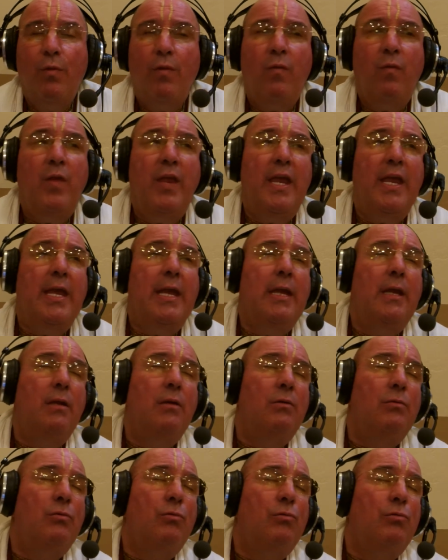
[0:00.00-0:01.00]
The
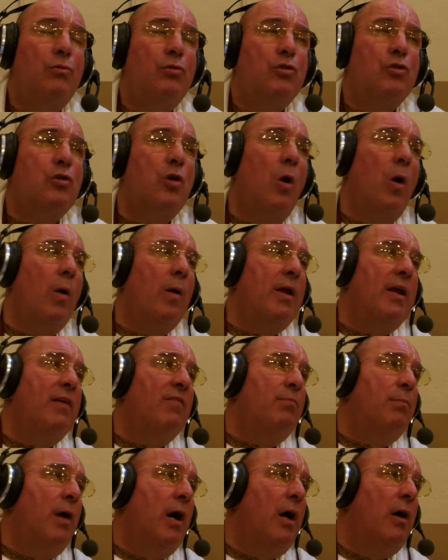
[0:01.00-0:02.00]
story
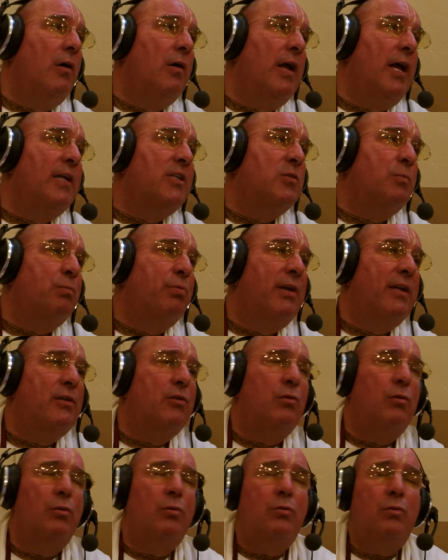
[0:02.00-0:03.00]
of Maharaj
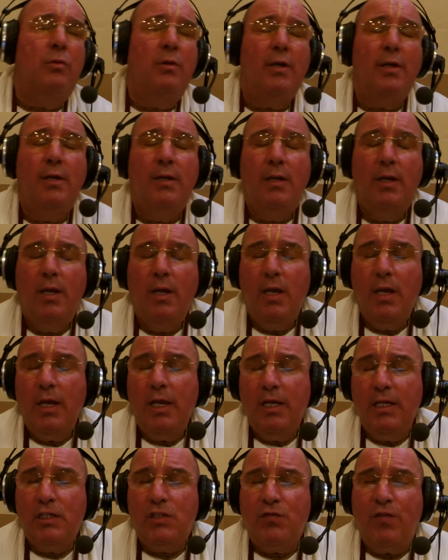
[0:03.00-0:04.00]
Prithu
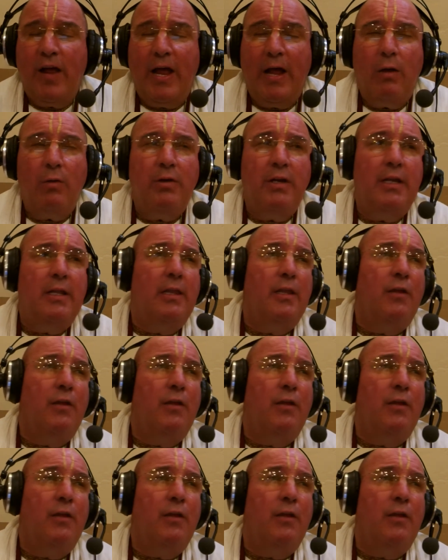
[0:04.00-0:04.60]
is found in